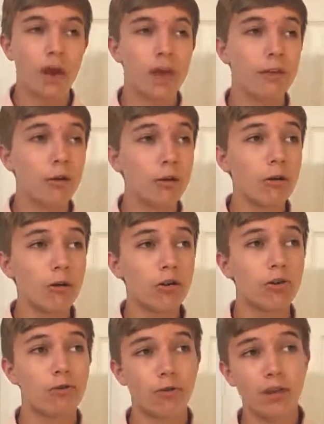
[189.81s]
and then I'm going
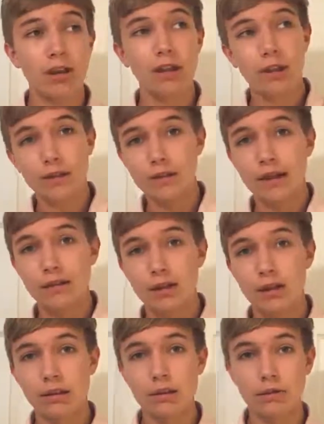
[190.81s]
to read a
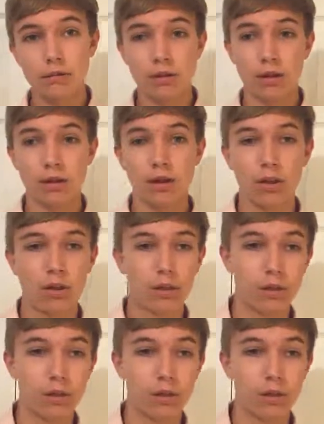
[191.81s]
sentence using